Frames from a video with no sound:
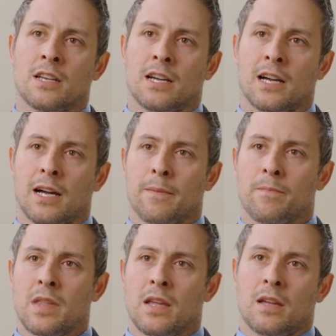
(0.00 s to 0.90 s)

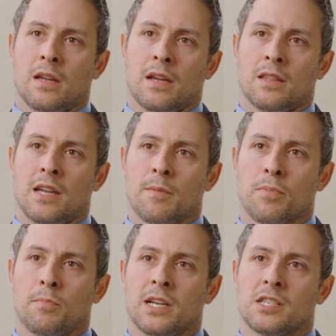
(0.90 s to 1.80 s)
In the hip
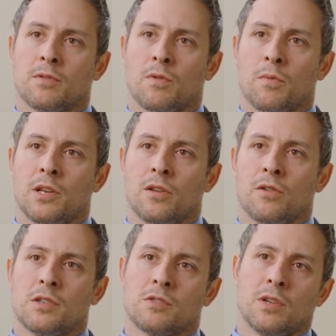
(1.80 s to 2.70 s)
replacement, what we
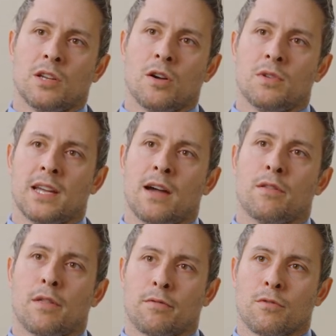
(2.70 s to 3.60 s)
do is we go
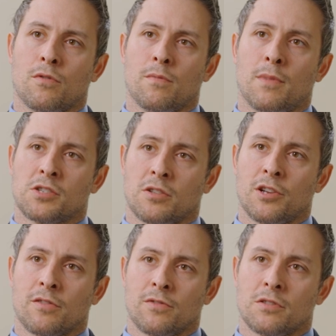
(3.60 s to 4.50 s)
down through muscle
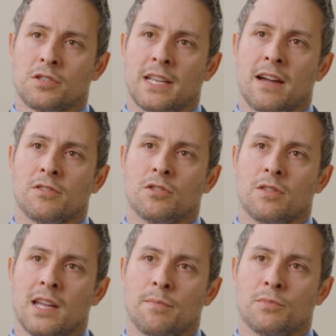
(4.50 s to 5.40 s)
intervals down to
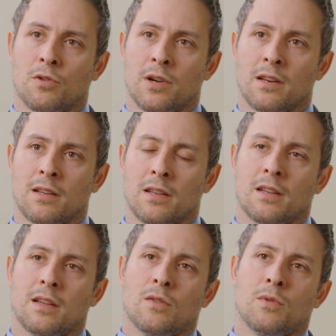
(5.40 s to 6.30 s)
the hip joint.
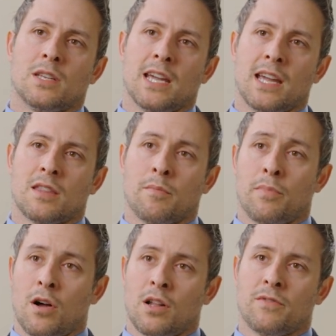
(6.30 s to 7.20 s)
We take the
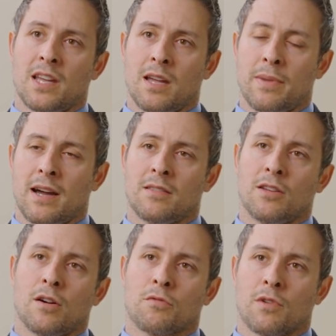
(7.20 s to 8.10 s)
ball of the hip out,
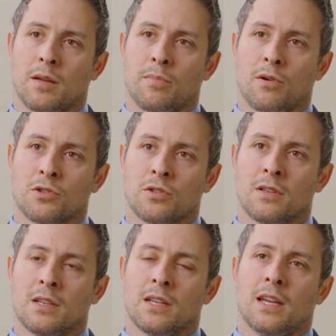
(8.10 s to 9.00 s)
the arthritic
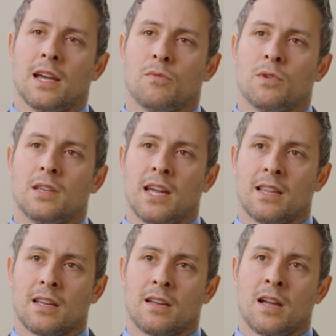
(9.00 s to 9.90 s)
portion, and we
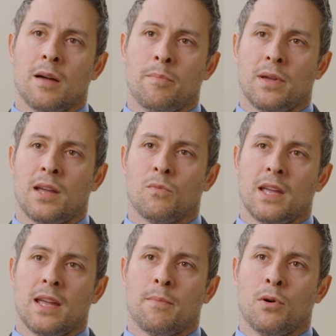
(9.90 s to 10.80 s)
take the cup and
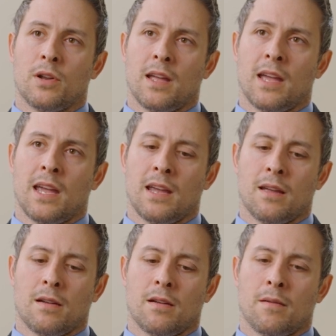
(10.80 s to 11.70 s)
we put a
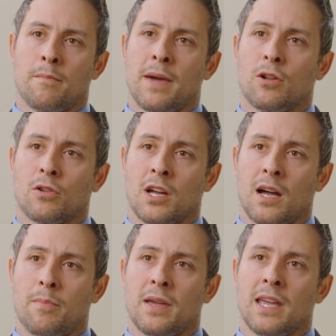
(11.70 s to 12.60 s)
metal
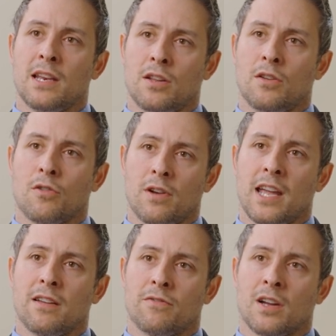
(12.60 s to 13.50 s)
cup into your
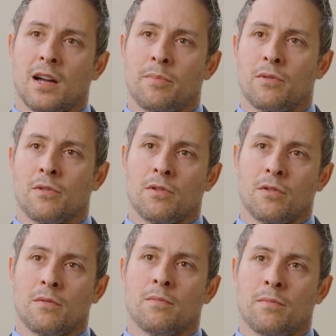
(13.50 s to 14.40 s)
native cup or
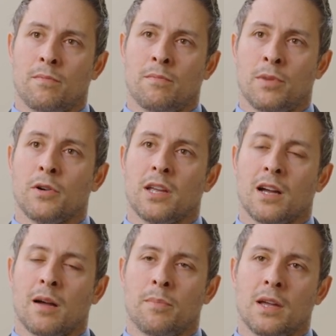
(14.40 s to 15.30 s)
your bony
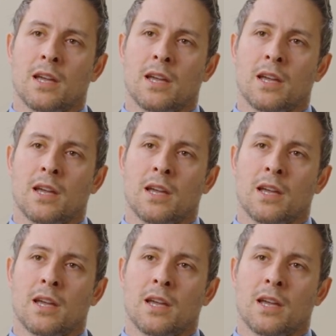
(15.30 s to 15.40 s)
cup,